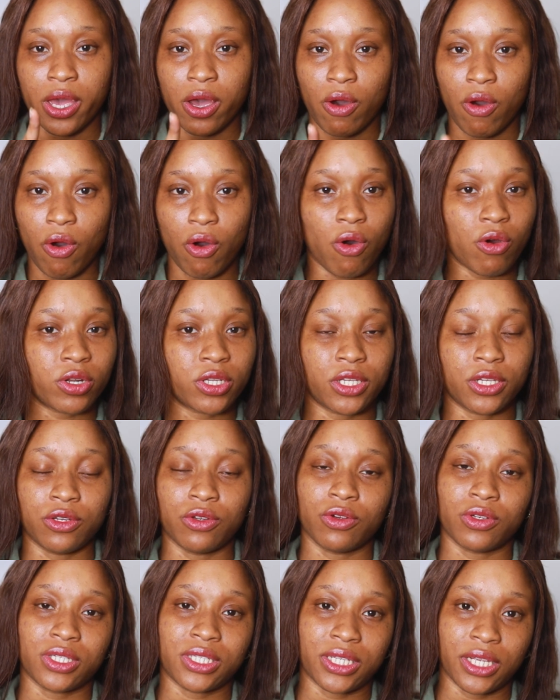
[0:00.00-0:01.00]
Hall did
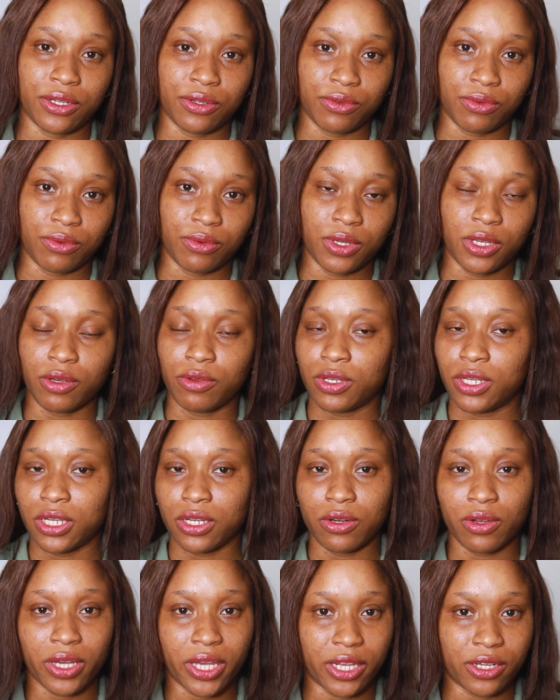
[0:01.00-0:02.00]
not settle. He did
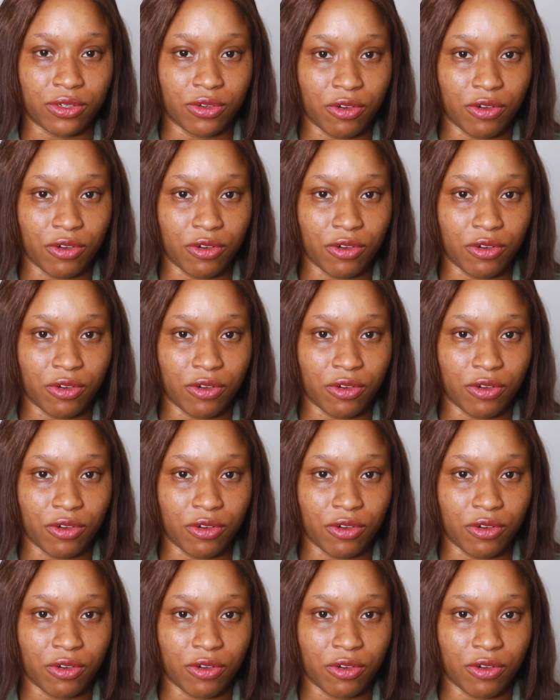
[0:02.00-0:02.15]
not get